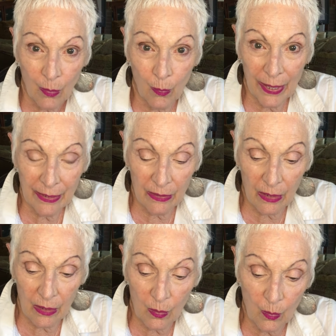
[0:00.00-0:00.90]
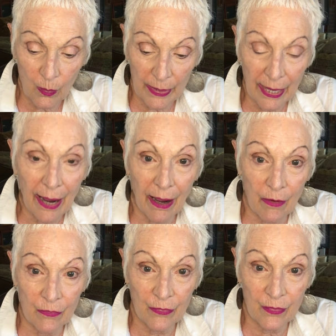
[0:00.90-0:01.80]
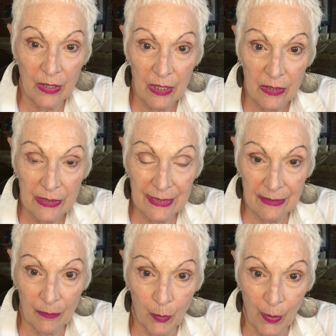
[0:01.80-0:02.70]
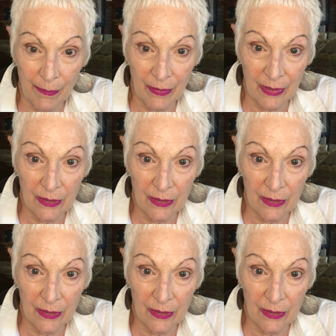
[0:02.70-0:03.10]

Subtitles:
When we have disappointment,